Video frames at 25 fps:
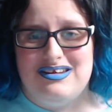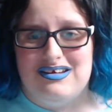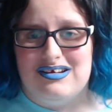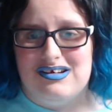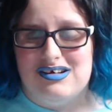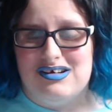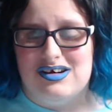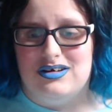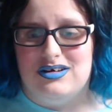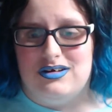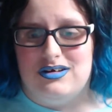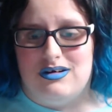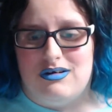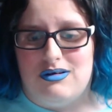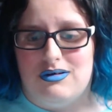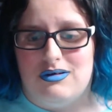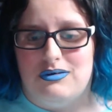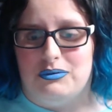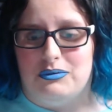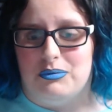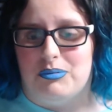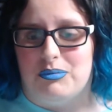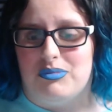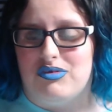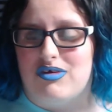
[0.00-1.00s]
good
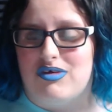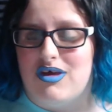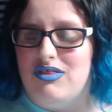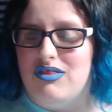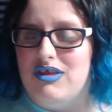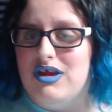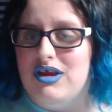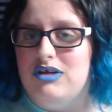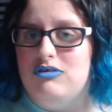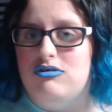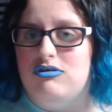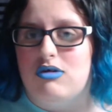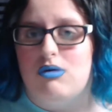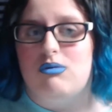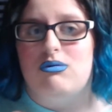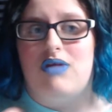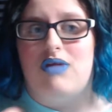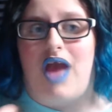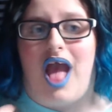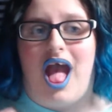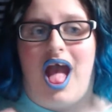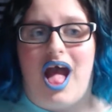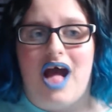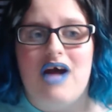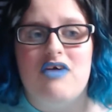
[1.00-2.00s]
homes and they don't
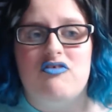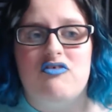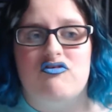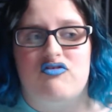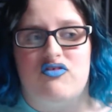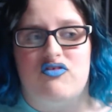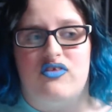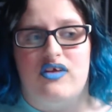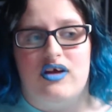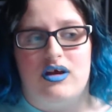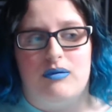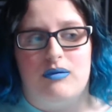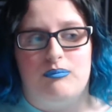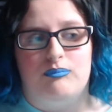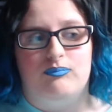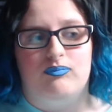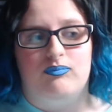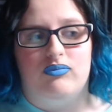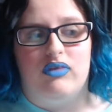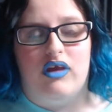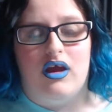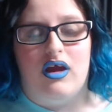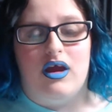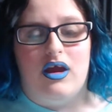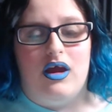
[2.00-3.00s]
have them.
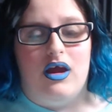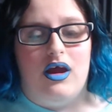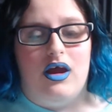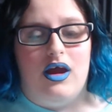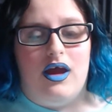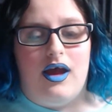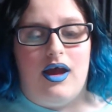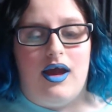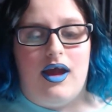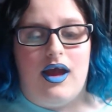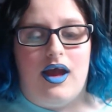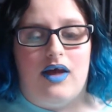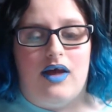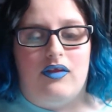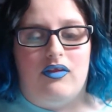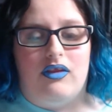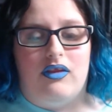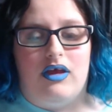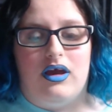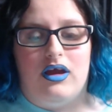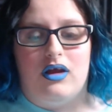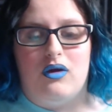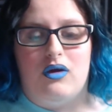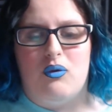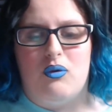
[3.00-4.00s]
And,
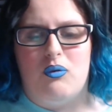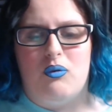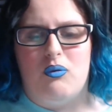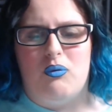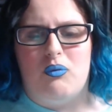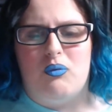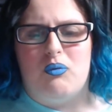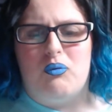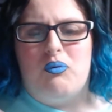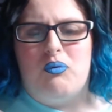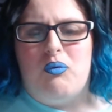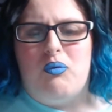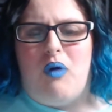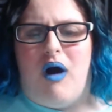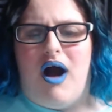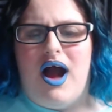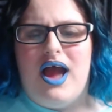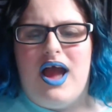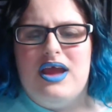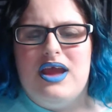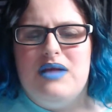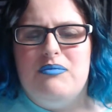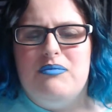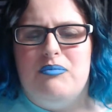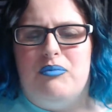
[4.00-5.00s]
like,
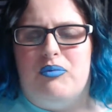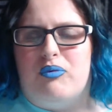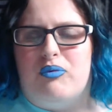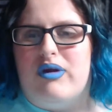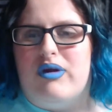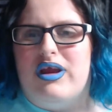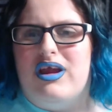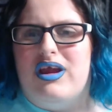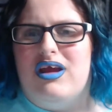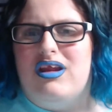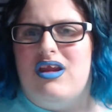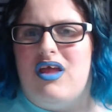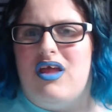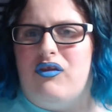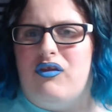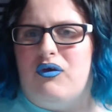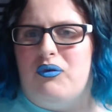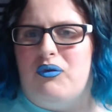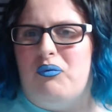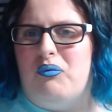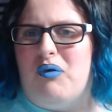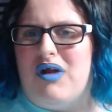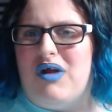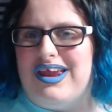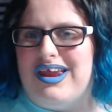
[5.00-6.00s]
why bring another
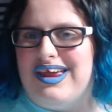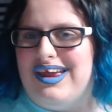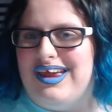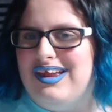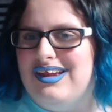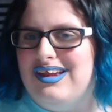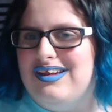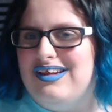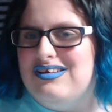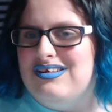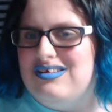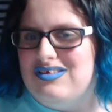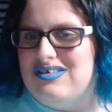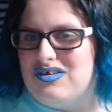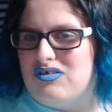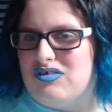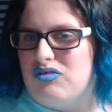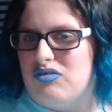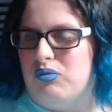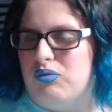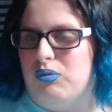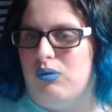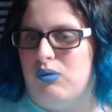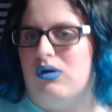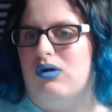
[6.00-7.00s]
one into
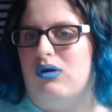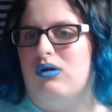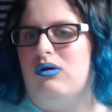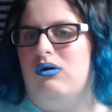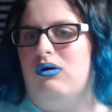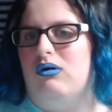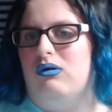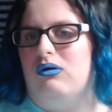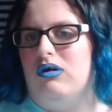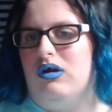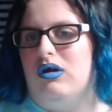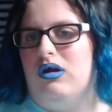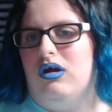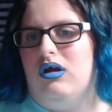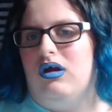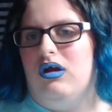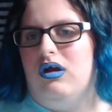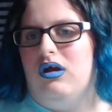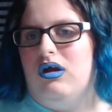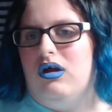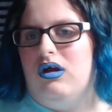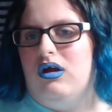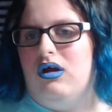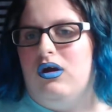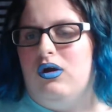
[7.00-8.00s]
this world
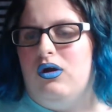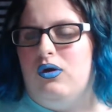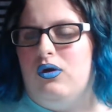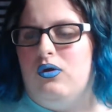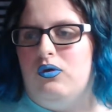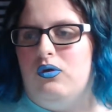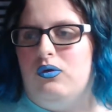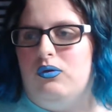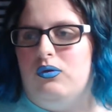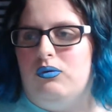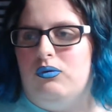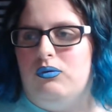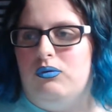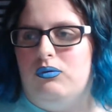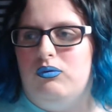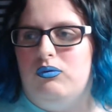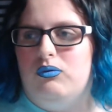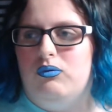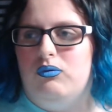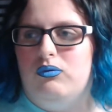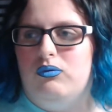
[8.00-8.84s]
who